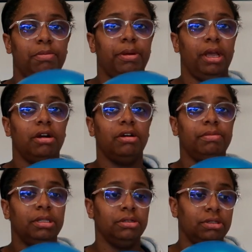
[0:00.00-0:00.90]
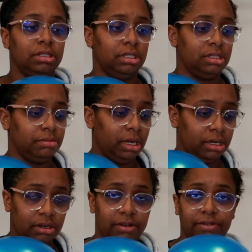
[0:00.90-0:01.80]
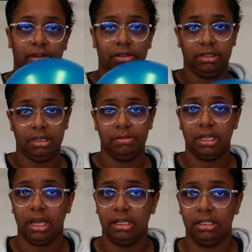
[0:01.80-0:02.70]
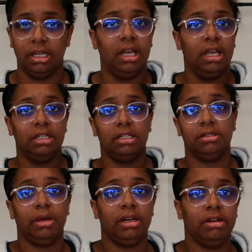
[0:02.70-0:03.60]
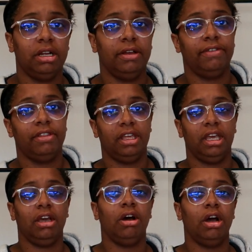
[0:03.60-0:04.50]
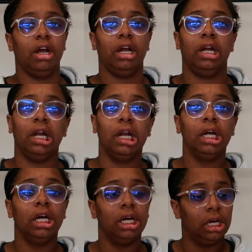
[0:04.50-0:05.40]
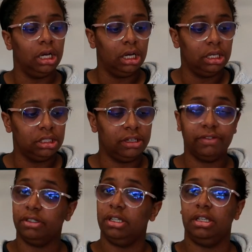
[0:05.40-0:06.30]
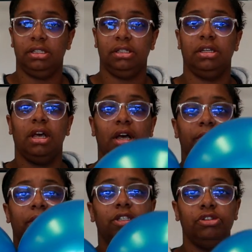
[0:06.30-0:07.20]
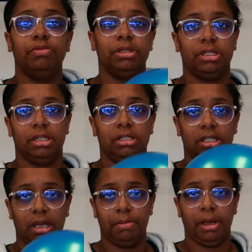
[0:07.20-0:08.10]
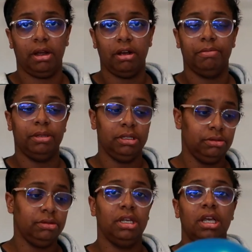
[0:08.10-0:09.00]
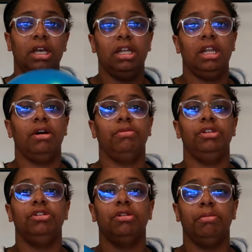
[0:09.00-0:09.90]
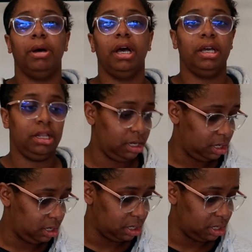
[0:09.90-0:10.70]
a pair of balloons. It doesn't matter if they're the same size, doesn't matter if they are different sizes. A dupe is just a pair of balloons. Now, when you combine